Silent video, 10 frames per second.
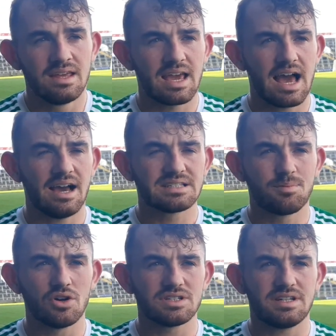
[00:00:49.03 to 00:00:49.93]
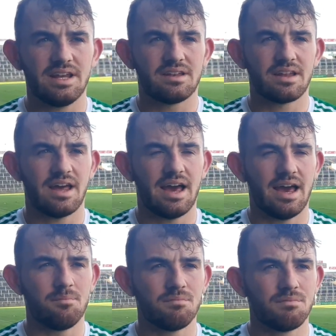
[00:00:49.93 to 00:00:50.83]
Yeah, I suppose it did
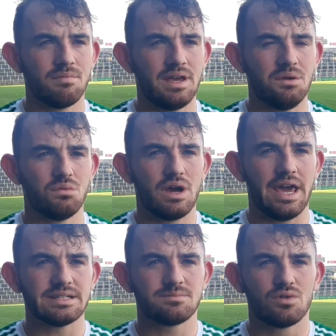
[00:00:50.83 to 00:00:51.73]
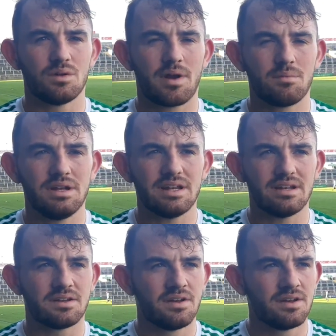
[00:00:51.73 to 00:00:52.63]
um, in ways, but it probably
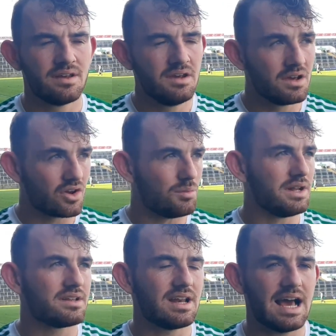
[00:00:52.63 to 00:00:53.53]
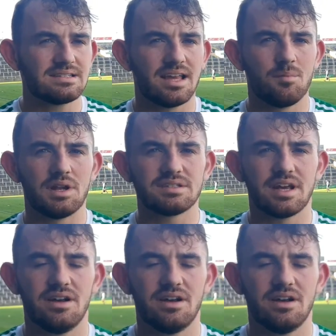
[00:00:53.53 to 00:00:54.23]
didn't coming into the last 10 minutes there.